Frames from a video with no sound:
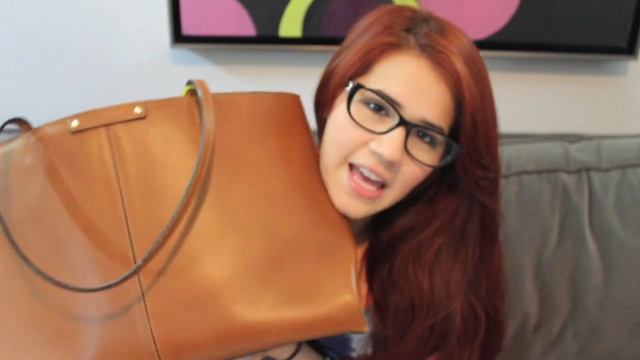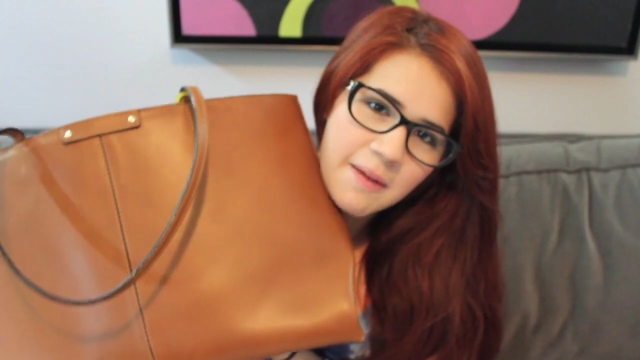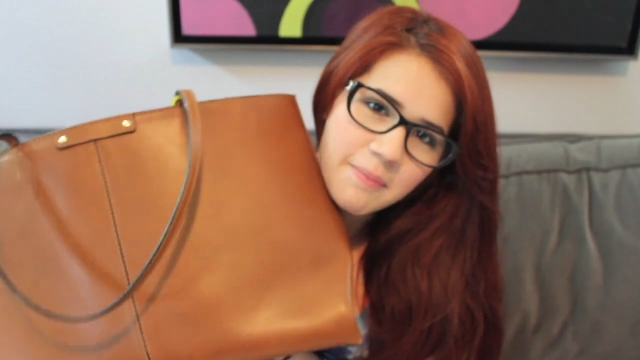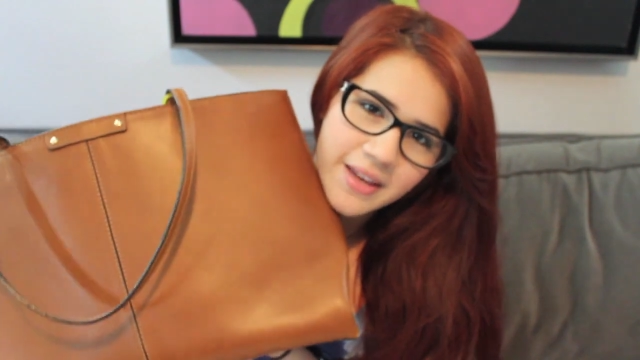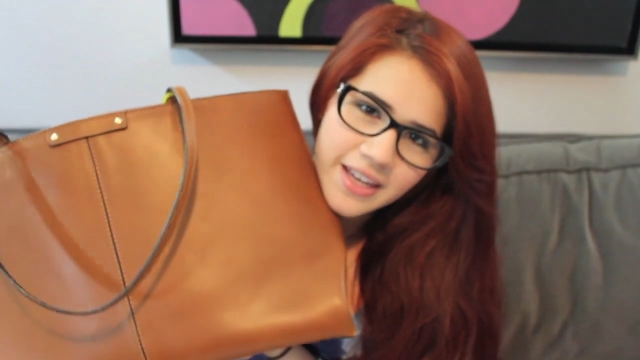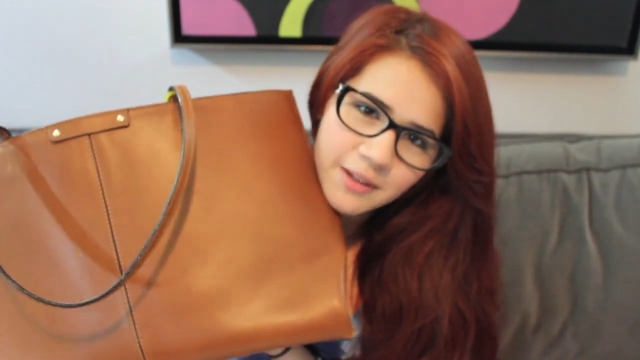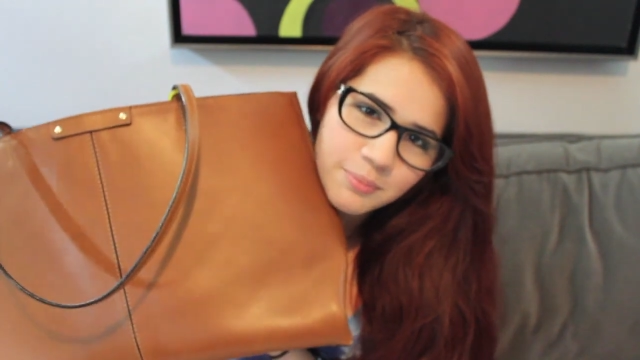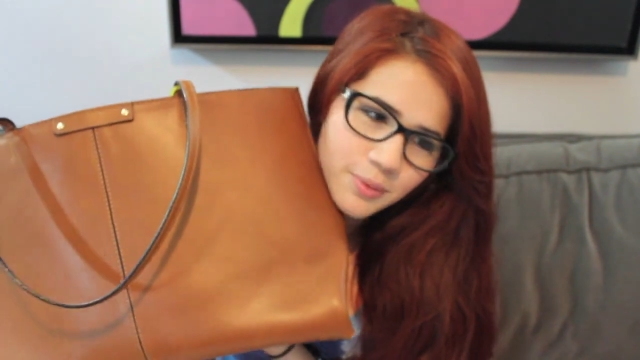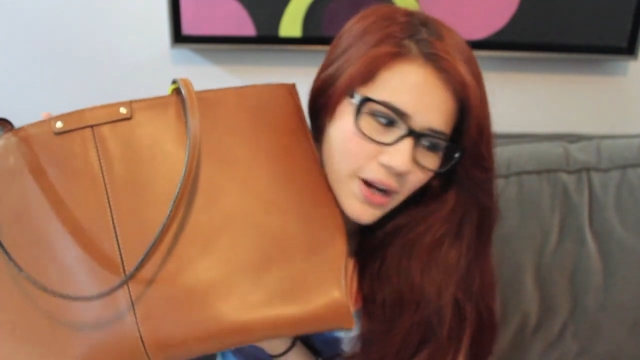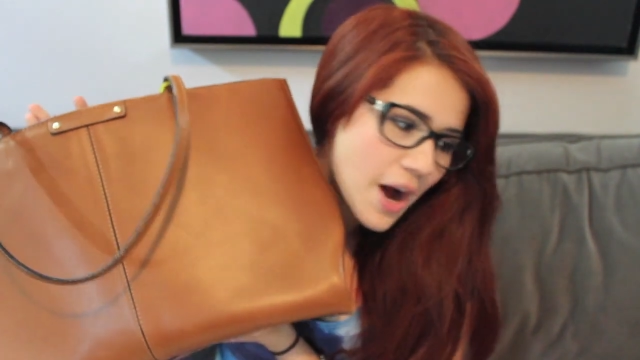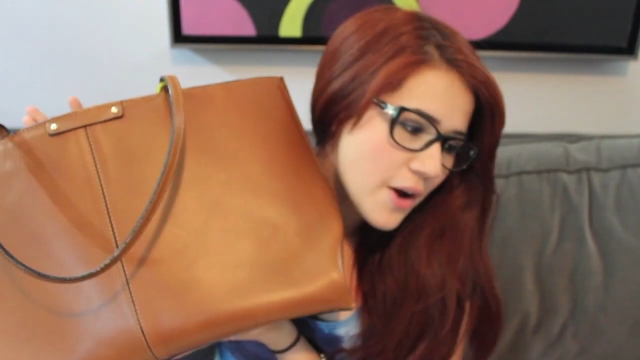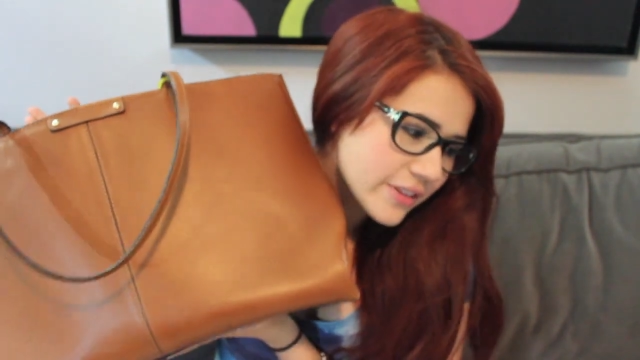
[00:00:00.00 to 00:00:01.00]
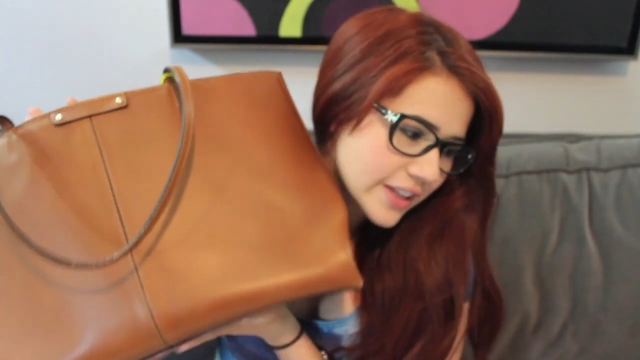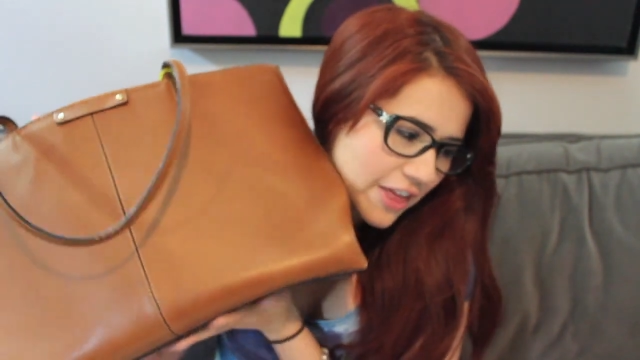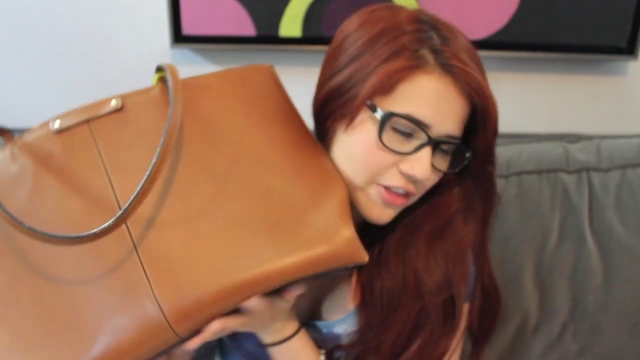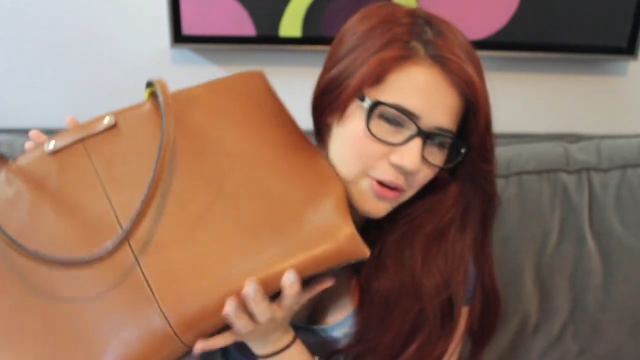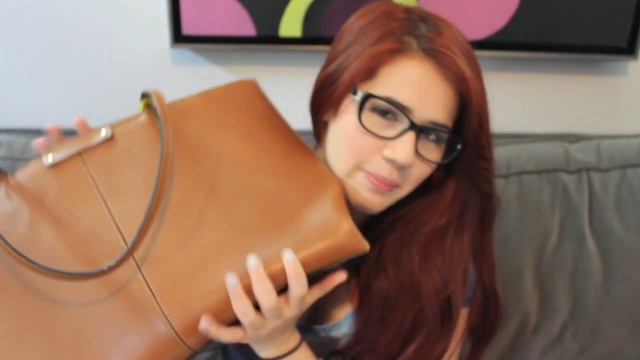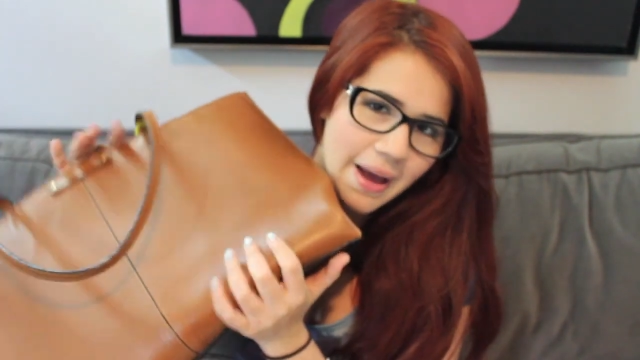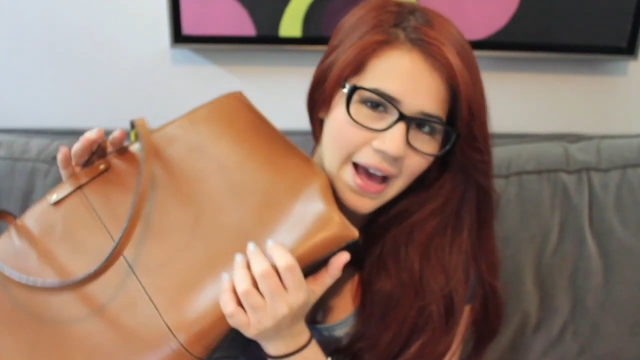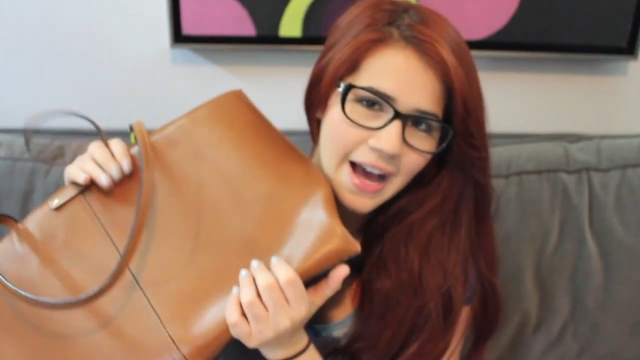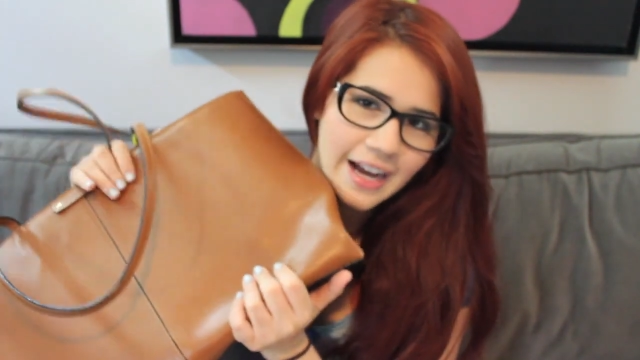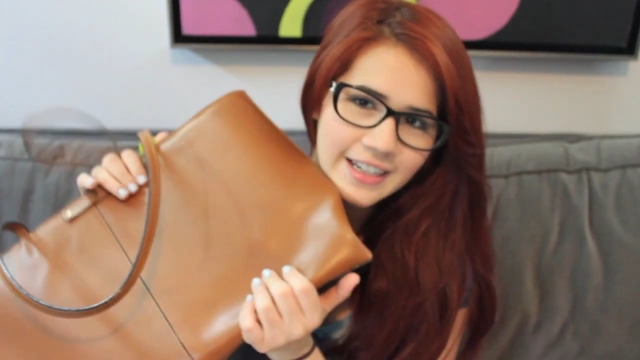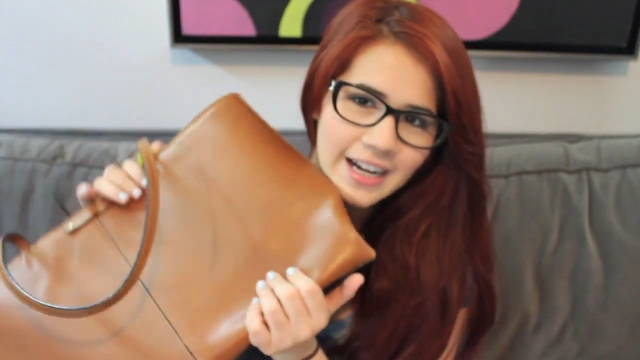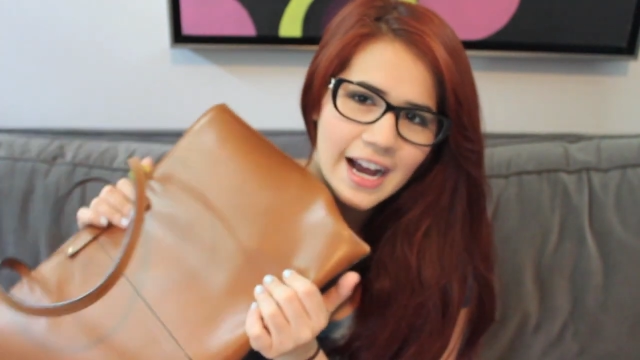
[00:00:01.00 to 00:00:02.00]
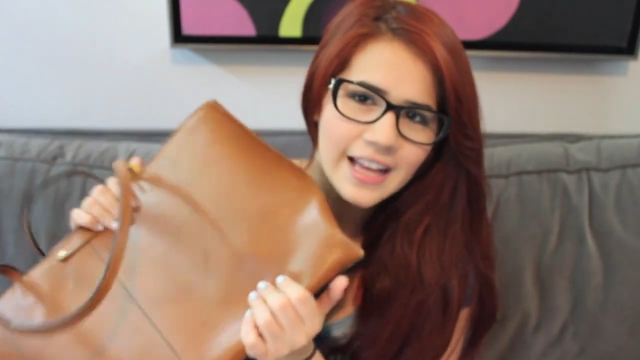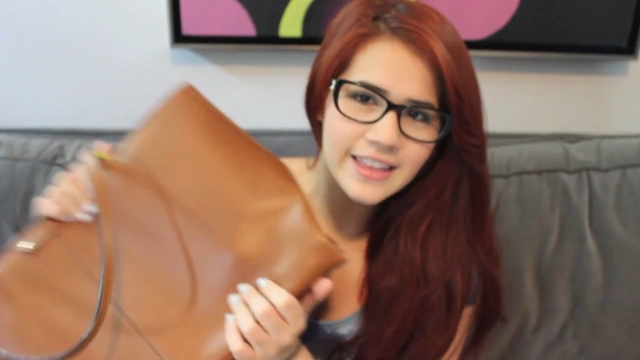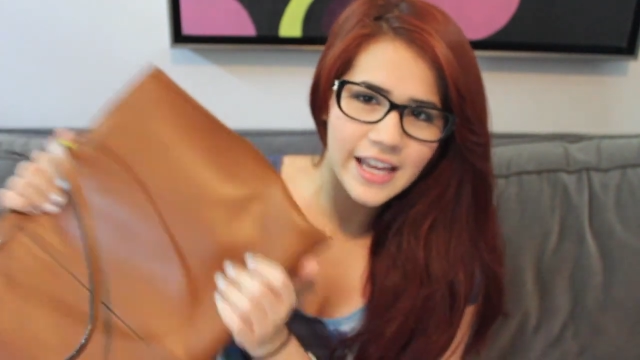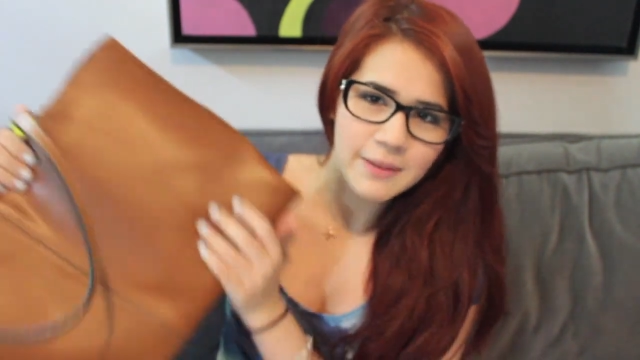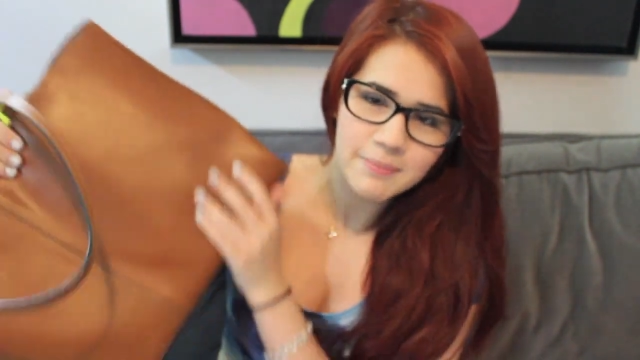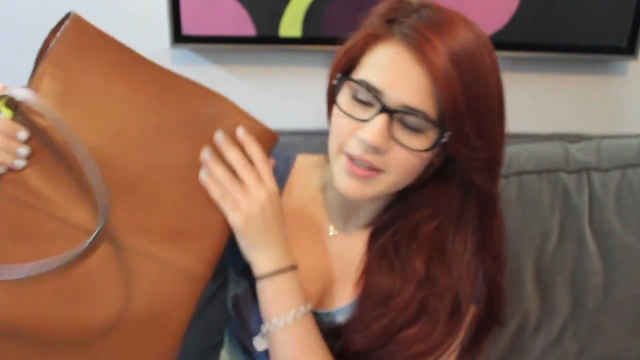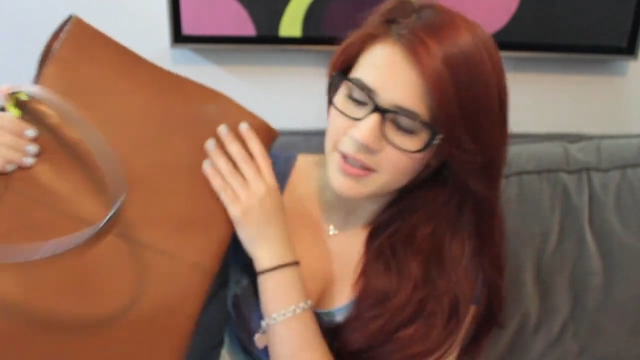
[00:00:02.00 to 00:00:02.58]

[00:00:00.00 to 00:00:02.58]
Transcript: a big brown leather bag. I like